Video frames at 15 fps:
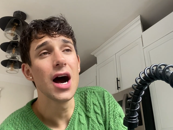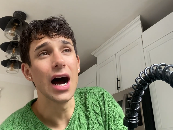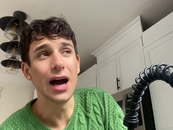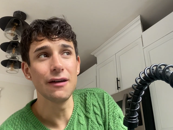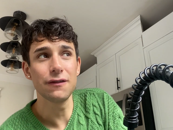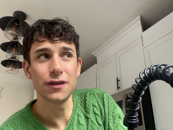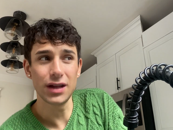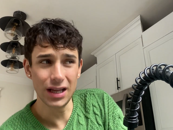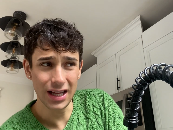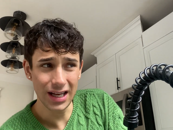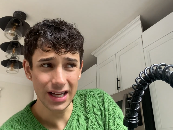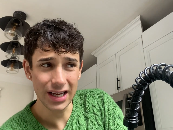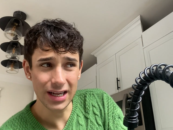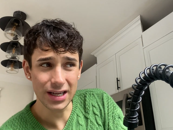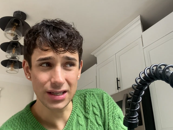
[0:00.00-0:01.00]
I feel
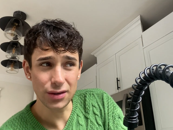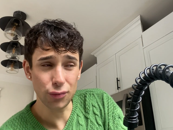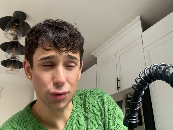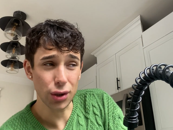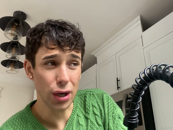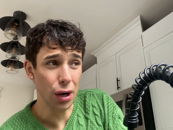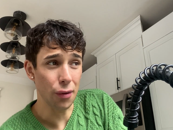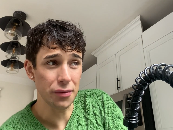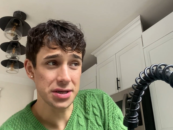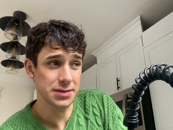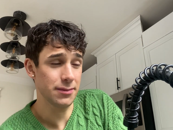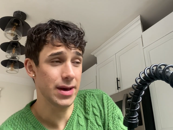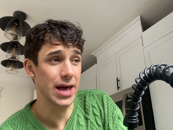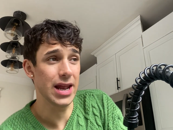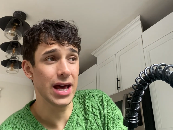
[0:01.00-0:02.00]
like we're always
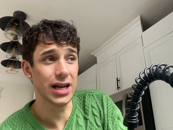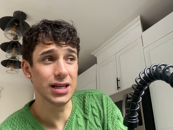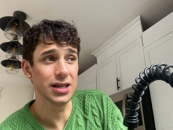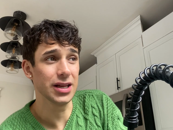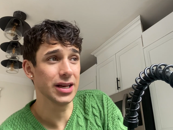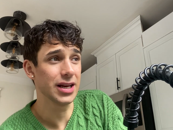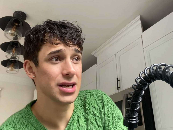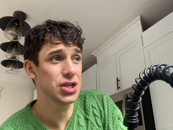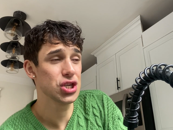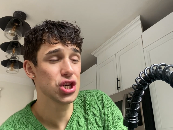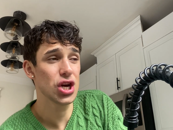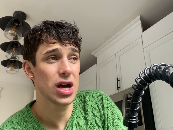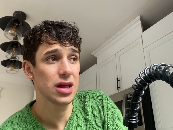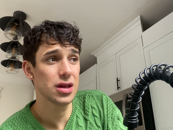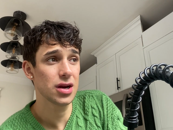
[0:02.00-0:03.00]
manhandling each
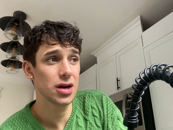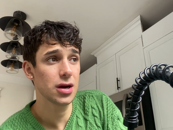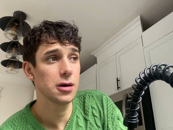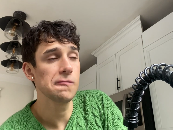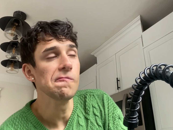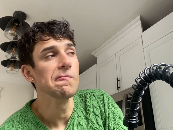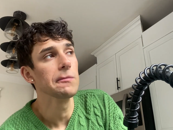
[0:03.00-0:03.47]
other.